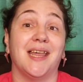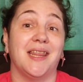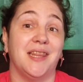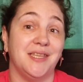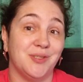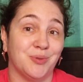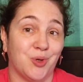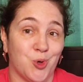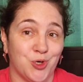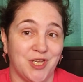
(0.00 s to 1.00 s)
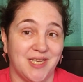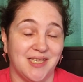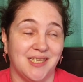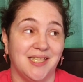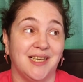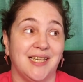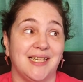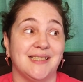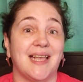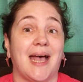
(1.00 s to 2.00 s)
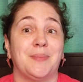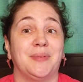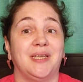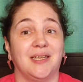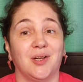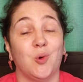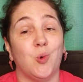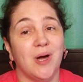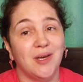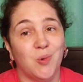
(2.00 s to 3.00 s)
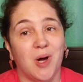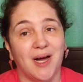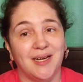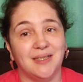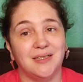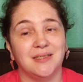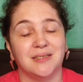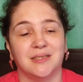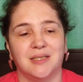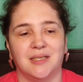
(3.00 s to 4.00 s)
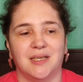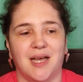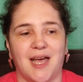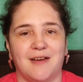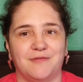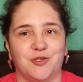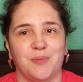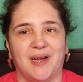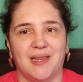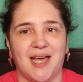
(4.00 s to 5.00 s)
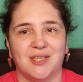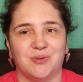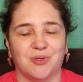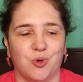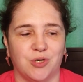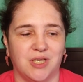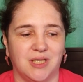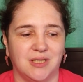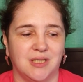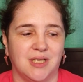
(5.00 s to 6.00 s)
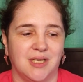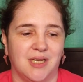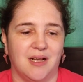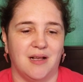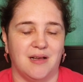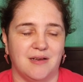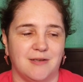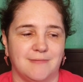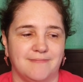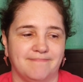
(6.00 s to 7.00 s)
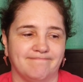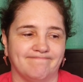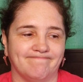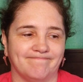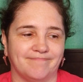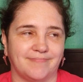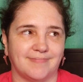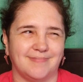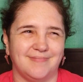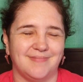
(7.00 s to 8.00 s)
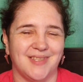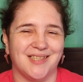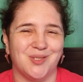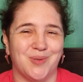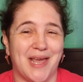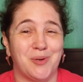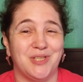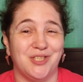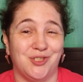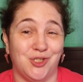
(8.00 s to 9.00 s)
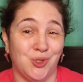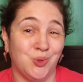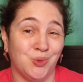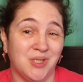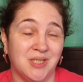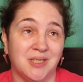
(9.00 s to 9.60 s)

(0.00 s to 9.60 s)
this recording is happening quite a while after my last recording. So now it is June,